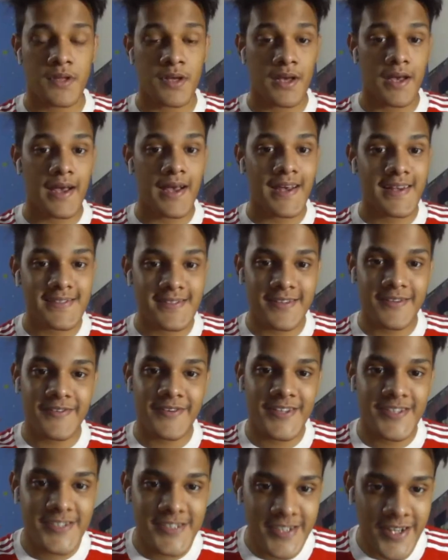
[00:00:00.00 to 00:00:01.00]
Has
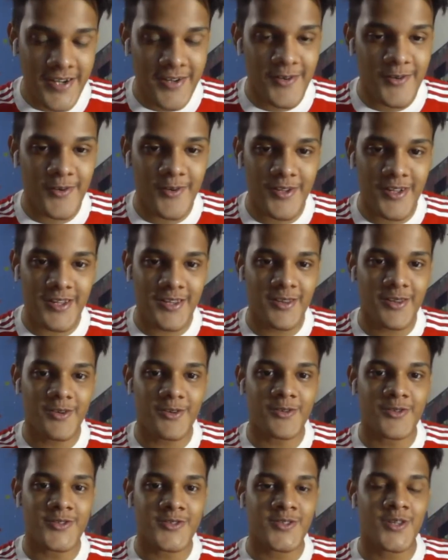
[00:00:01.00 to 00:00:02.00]
Cristiano
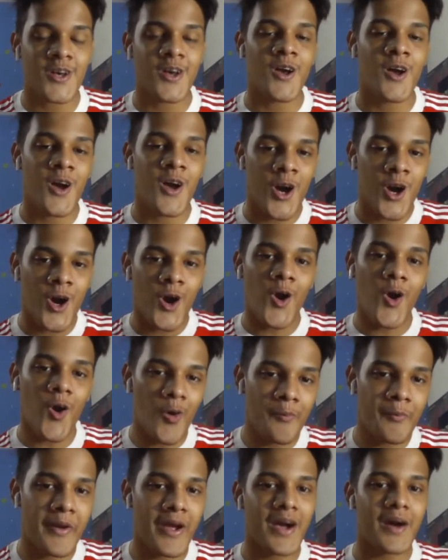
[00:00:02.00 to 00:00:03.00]
Ronaldo's
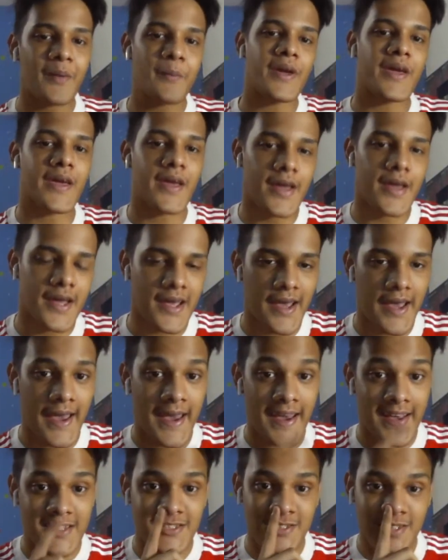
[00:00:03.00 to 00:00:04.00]
homecoming
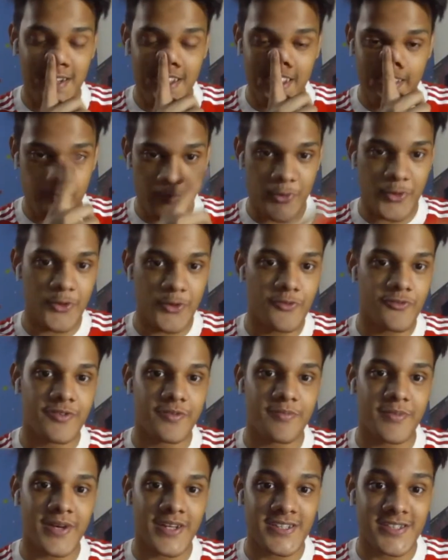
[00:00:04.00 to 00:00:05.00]
actually improved
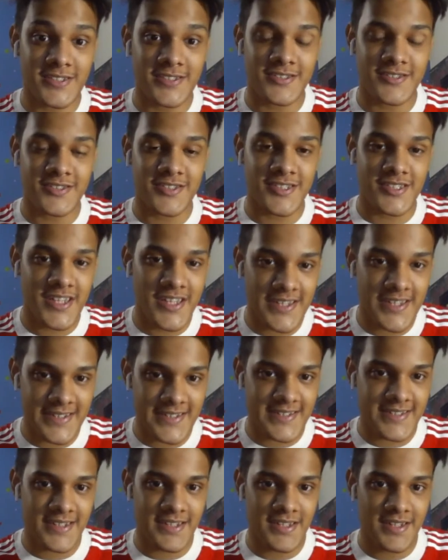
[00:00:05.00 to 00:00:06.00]
Manchester
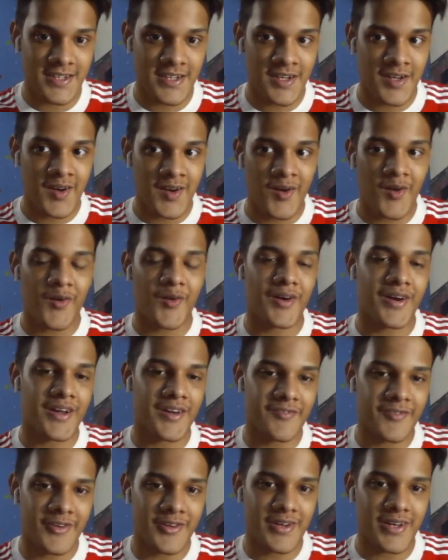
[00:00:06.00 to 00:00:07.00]
United, or
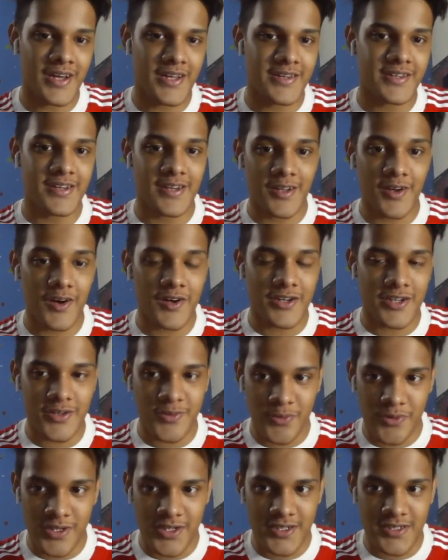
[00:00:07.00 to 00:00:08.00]
have United gotten
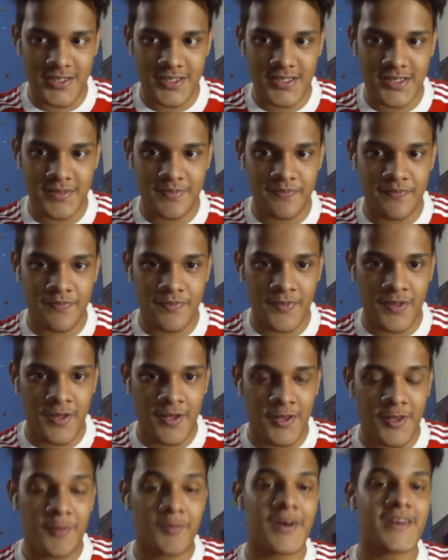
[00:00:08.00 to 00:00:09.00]
worse?
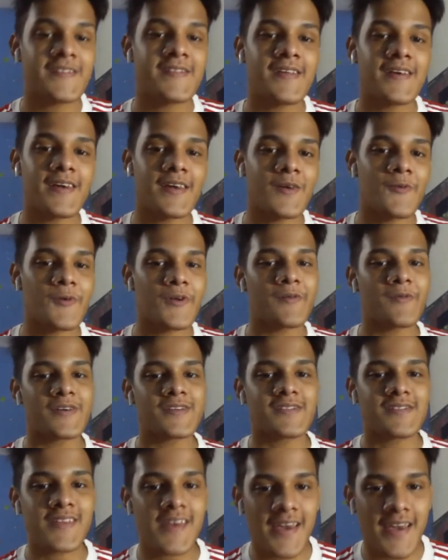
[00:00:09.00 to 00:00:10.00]
You might think, what am I
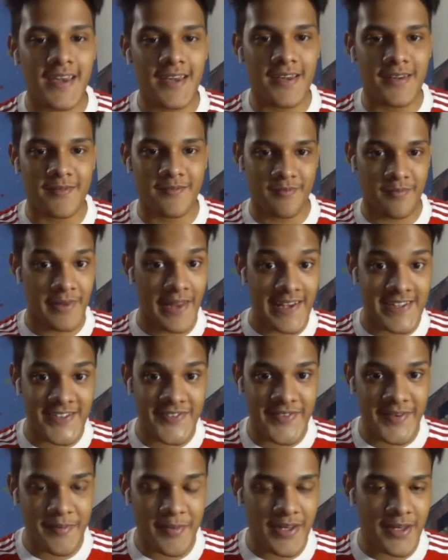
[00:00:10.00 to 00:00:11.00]
saying?
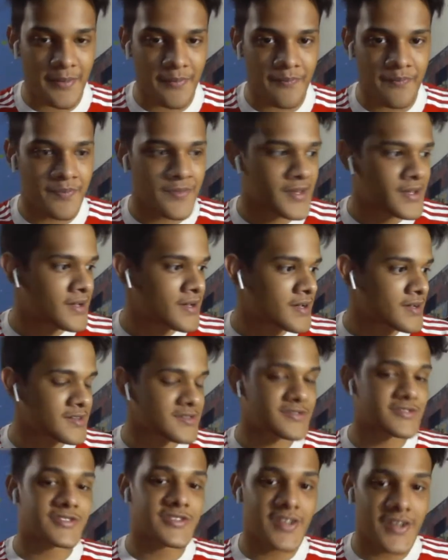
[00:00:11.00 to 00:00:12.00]
Blasphemy,
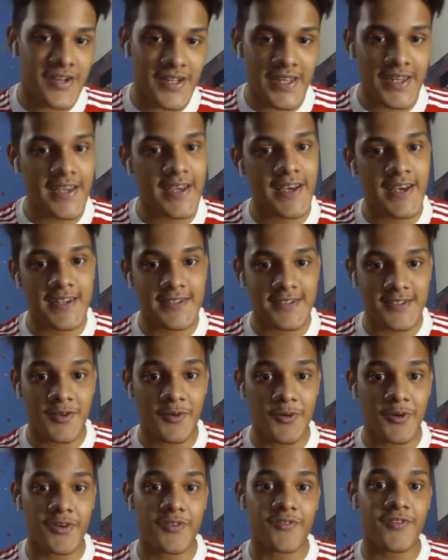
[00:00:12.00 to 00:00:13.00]
considering he has
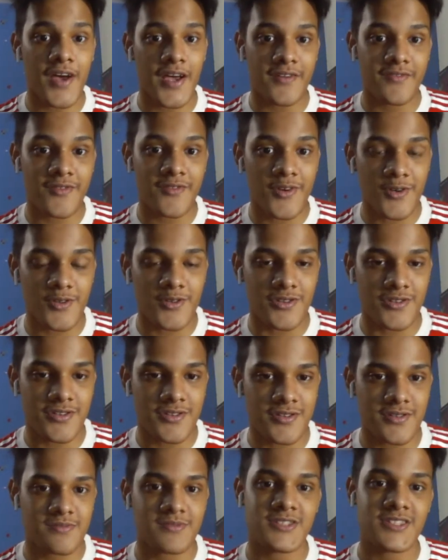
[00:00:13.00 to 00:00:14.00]
scored 5
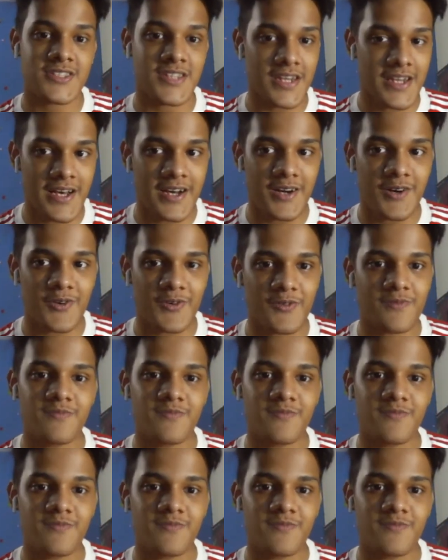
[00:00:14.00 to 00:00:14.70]
goals till now,